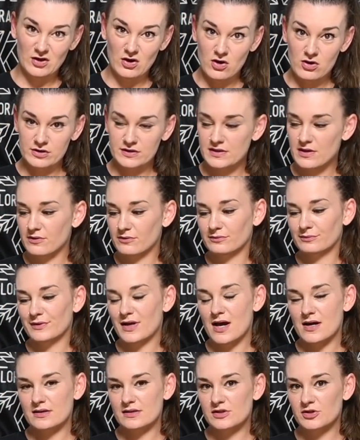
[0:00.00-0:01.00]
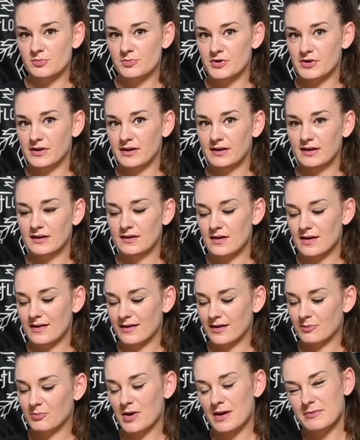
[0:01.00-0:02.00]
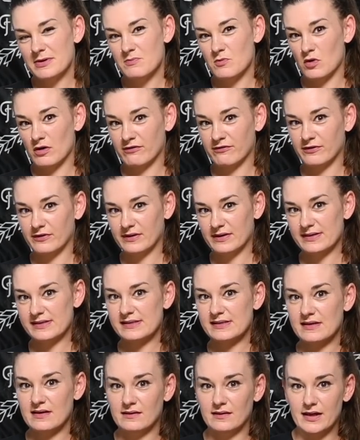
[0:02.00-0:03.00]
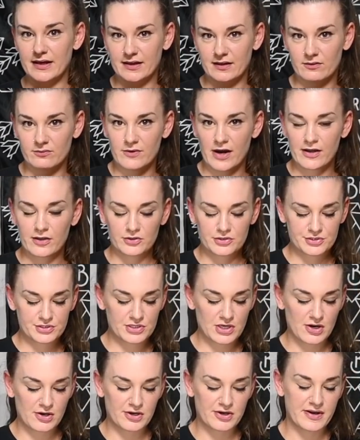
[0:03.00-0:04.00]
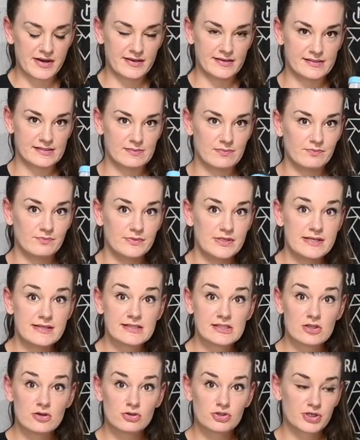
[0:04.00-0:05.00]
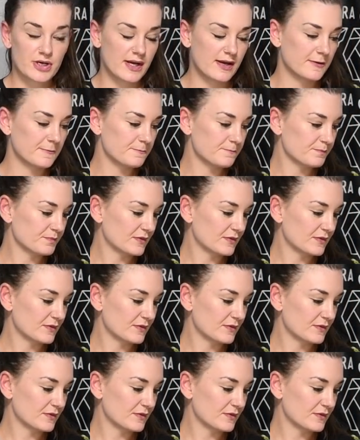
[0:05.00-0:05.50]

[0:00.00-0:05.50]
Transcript: Also not super needed, probably more for this than like a regular starter, is yeast nutrient.